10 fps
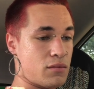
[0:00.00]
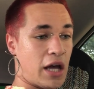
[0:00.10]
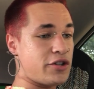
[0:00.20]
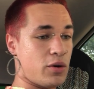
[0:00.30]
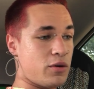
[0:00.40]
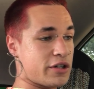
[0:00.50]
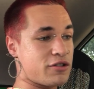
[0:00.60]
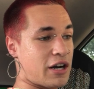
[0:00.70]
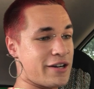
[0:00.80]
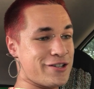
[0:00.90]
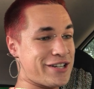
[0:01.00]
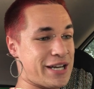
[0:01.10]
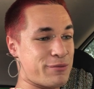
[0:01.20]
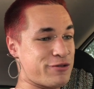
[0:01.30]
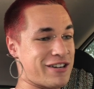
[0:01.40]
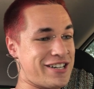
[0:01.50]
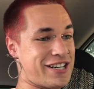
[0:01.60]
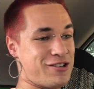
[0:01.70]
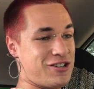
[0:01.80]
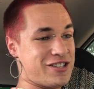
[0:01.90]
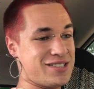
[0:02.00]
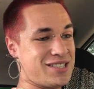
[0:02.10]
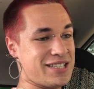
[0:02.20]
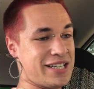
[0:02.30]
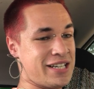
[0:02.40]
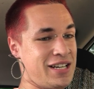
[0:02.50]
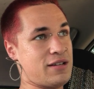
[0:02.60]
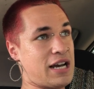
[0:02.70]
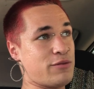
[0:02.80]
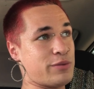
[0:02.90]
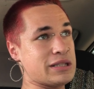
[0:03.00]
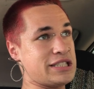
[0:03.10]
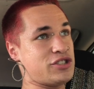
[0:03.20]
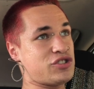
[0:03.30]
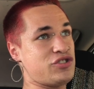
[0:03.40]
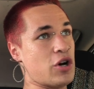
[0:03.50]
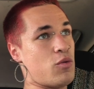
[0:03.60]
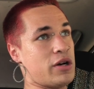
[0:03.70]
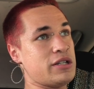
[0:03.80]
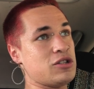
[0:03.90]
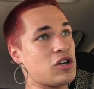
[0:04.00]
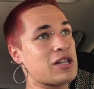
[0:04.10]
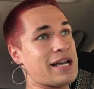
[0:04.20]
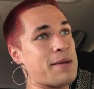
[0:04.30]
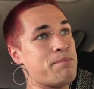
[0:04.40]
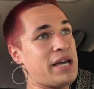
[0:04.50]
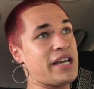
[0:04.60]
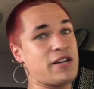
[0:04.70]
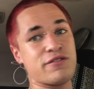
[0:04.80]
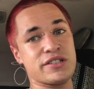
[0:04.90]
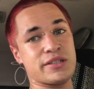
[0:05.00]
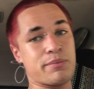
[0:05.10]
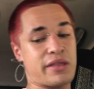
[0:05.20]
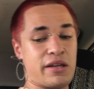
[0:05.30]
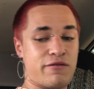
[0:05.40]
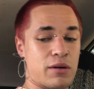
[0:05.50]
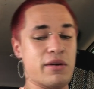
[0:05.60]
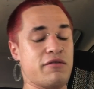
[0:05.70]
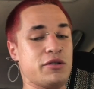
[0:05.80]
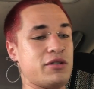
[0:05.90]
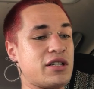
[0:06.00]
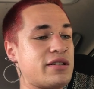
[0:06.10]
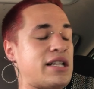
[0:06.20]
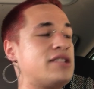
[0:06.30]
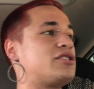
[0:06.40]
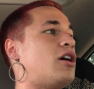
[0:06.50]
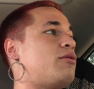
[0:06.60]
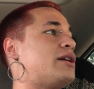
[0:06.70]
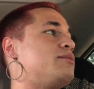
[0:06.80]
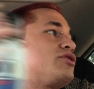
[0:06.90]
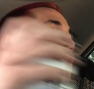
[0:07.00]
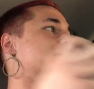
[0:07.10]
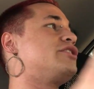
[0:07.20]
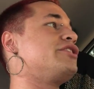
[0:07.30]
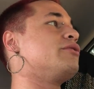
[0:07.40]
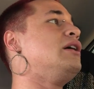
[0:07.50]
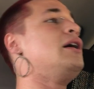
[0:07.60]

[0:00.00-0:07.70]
I don't want to cry on camera right now, honestly. I really just don't want to look like I'm begging for sympathy from everyone, because that's not what I'm trying to do.